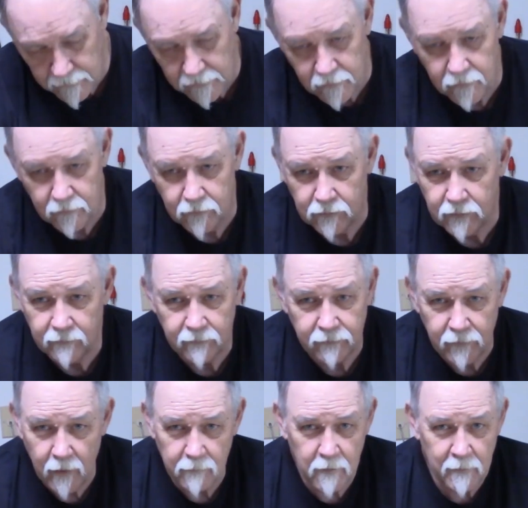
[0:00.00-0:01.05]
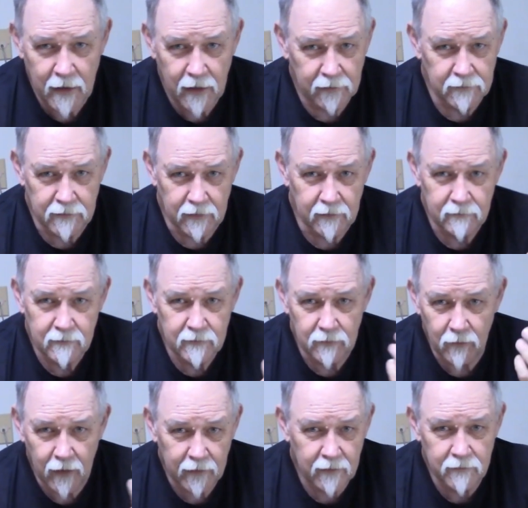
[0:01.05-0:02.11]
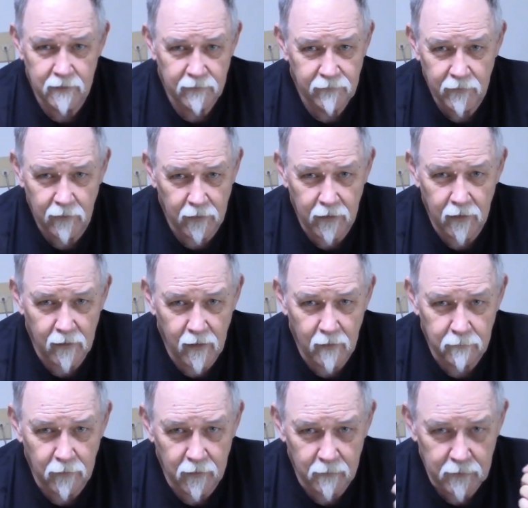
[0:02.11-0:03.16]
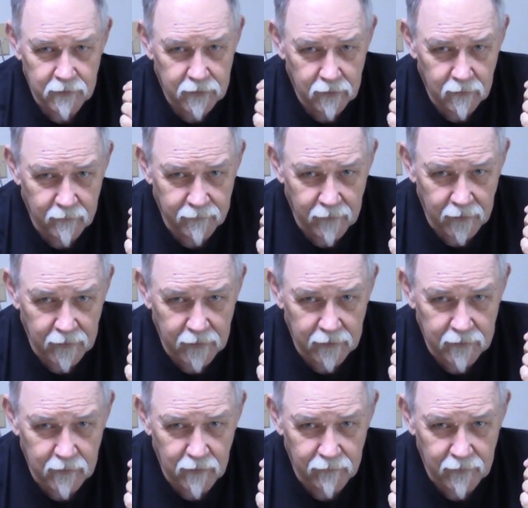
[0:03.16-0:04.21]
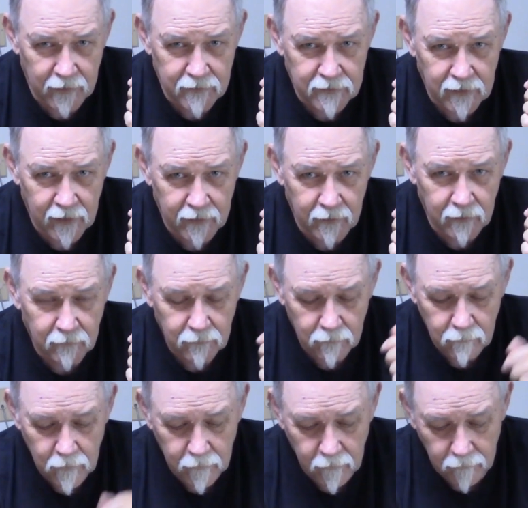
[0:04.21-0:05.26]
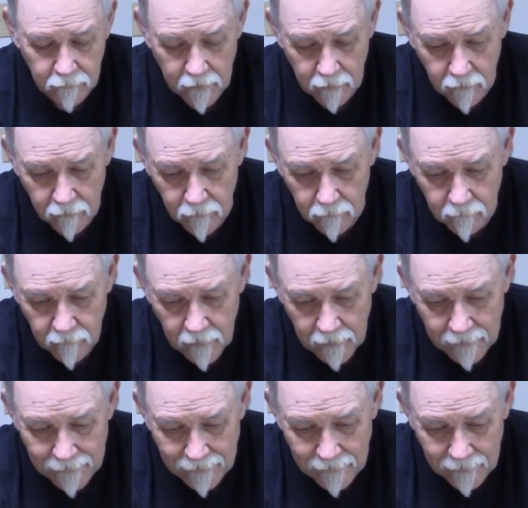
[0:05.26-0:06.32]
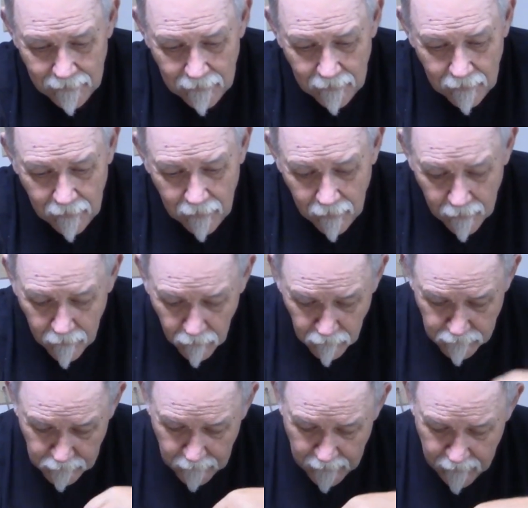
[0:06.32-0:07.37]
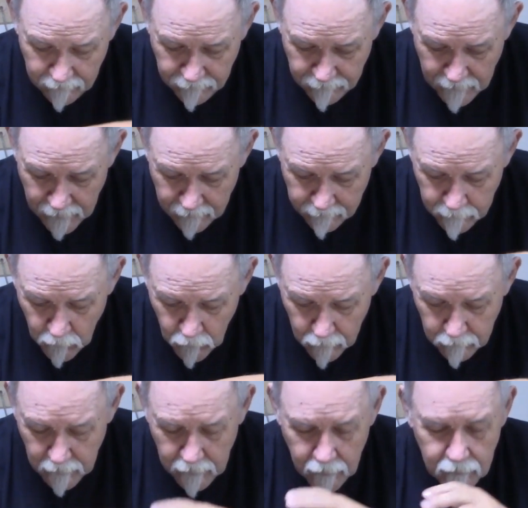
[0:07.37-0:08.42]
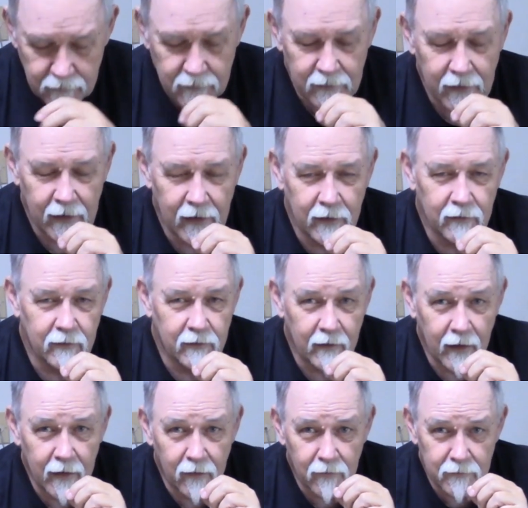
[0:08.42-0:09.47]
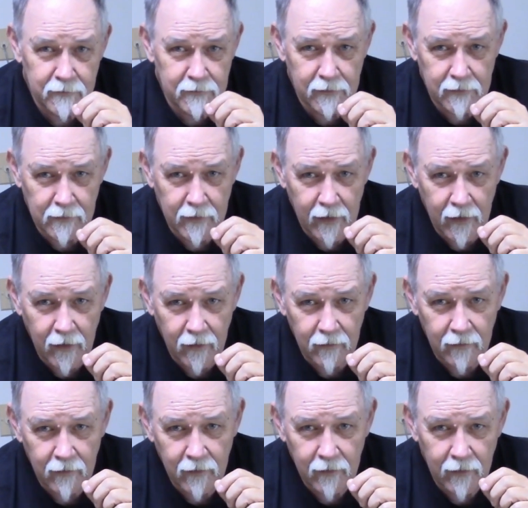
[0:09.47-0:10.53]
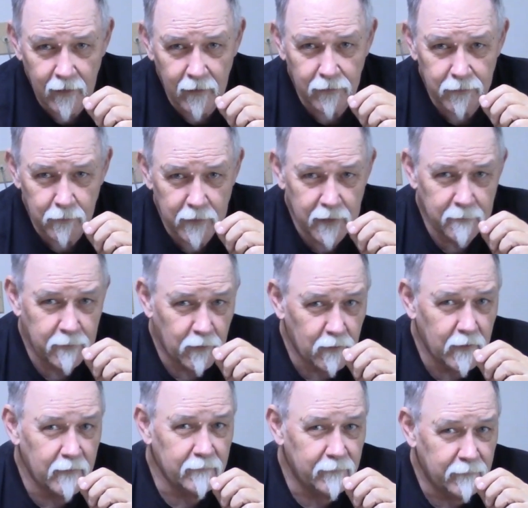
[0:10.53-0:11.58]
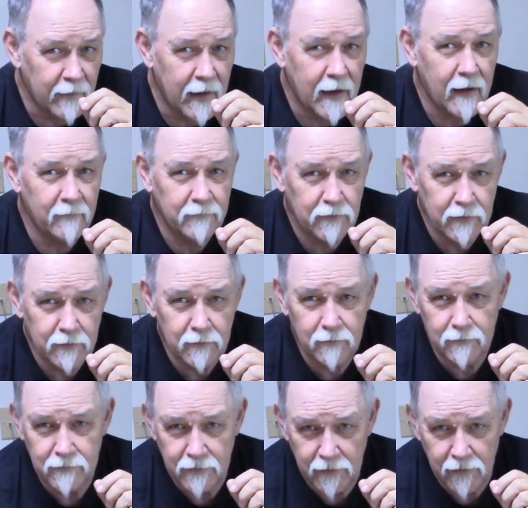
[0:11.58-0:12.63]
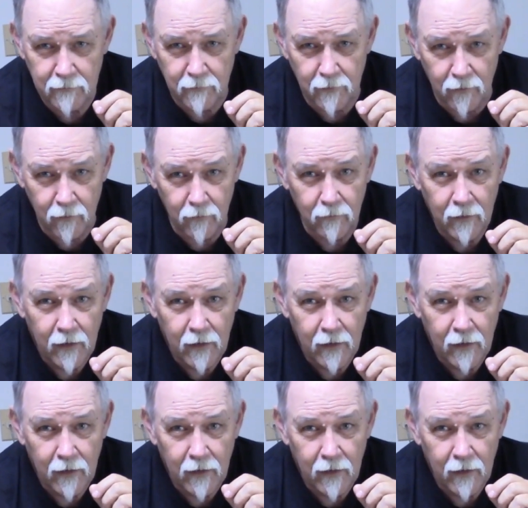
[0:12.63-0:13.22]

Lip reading: used from the magazine, so I can just fill a gun up with them and shoot them if I need to, if I decide to work on that load. I also have 5 more rounds, and they are seated out at 3.520,